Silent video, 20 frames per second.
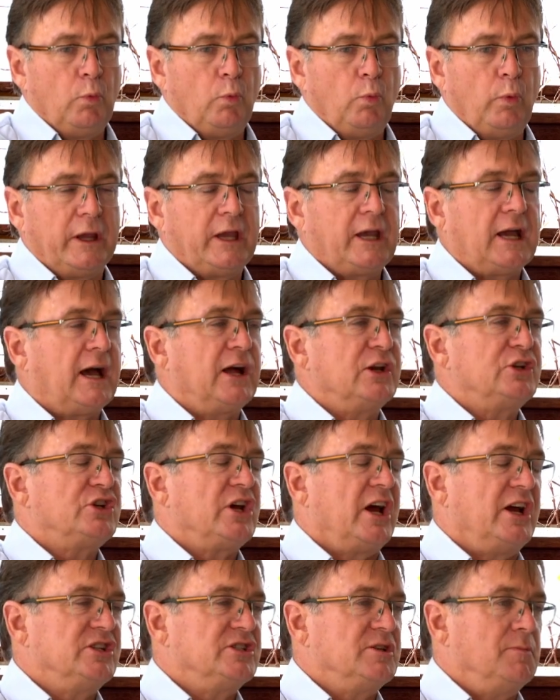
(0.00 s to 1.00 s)
we can't
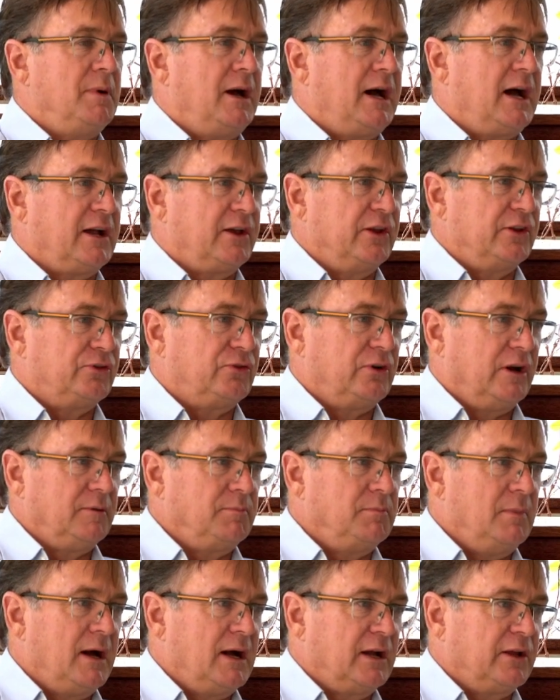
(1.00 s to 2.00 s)
change the markets,
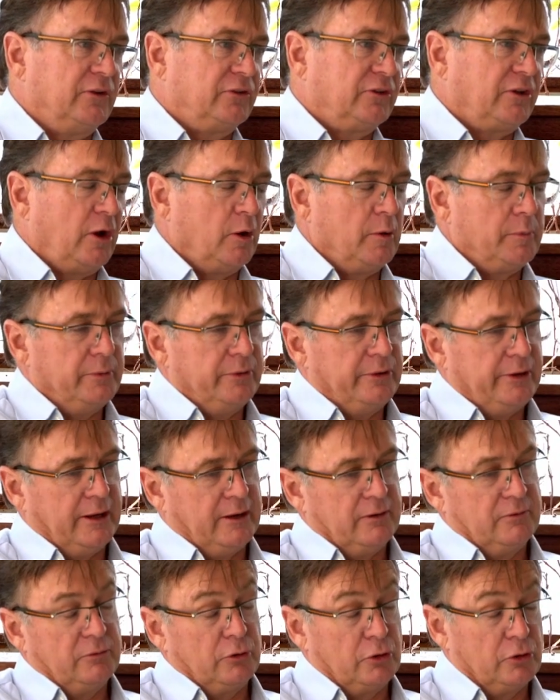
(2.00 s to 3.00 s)
right? Markets go up and
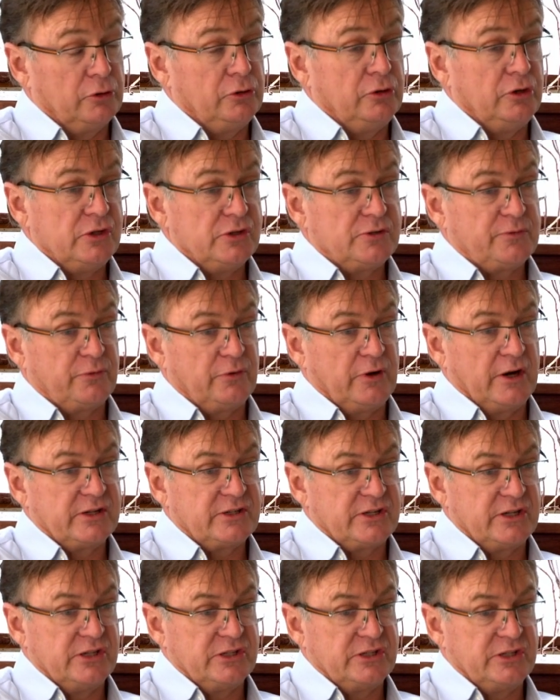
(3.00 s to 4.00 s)
down. The good news for
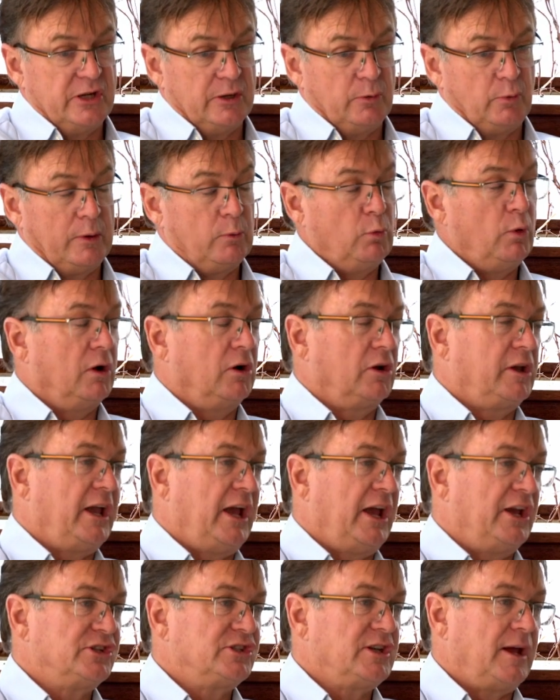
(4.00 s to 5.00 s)
us is, yeah, we're well
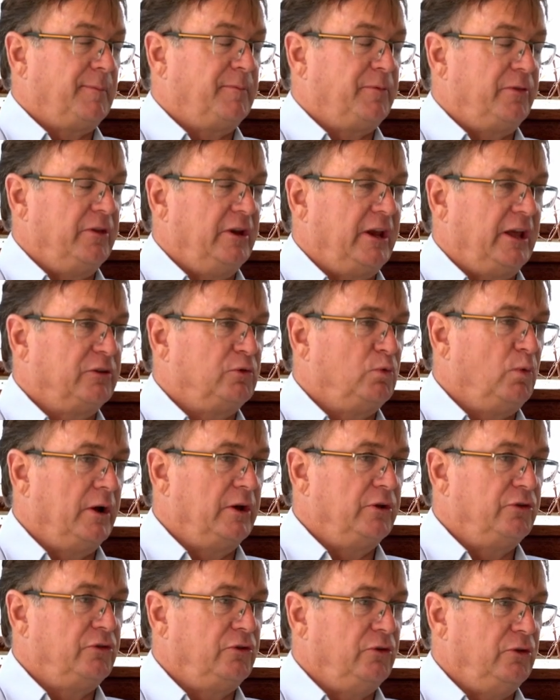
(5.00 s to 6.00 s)
cashed up for the next
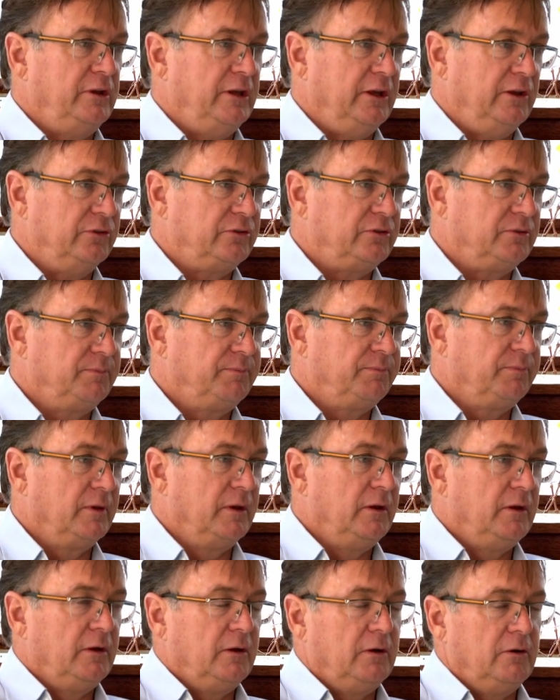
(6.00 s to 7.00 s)
1-2 years,
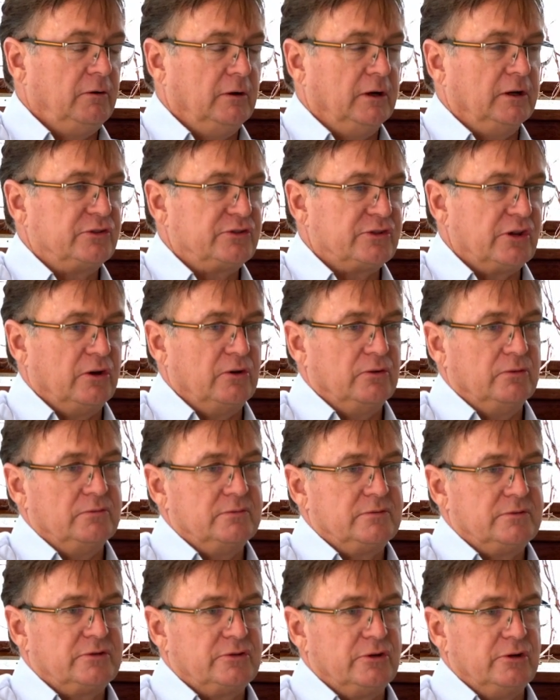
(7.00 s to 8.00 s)
right? So
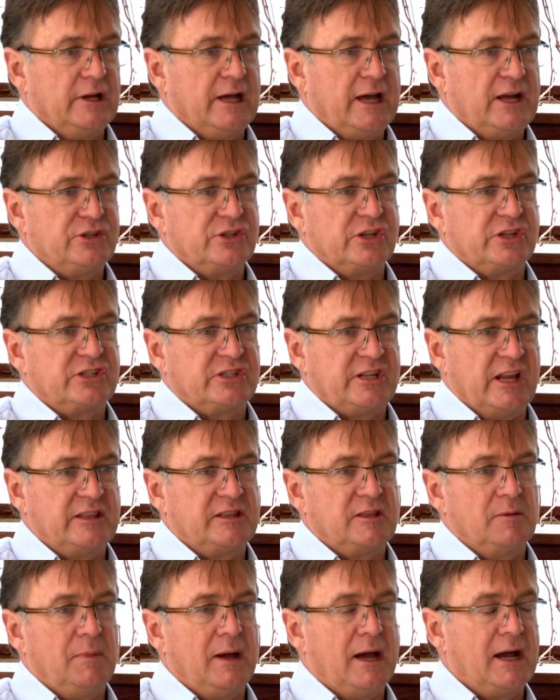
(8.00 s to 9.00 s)
to a large
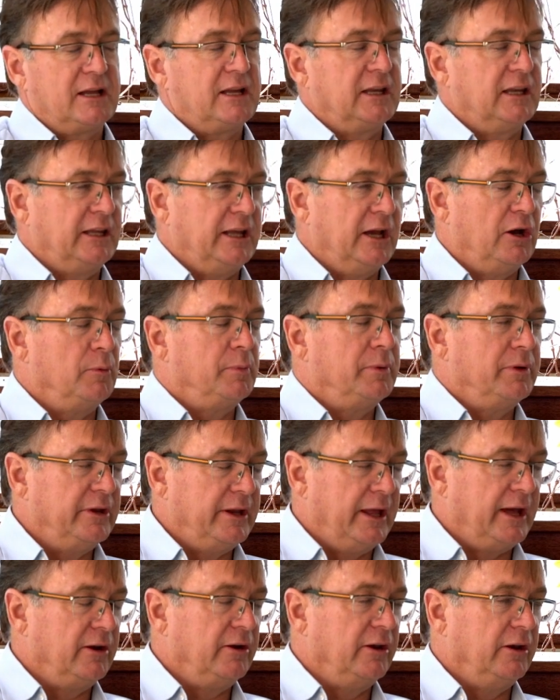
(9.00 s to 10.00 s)
extent, the market can go up and
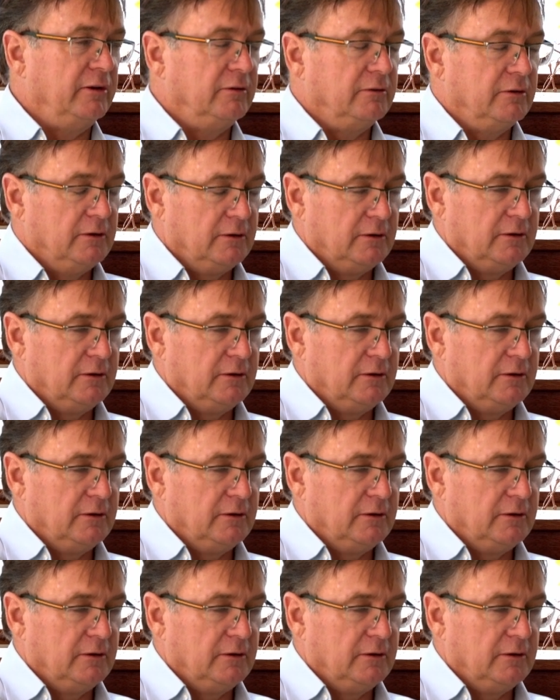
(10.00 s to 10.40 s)
down, and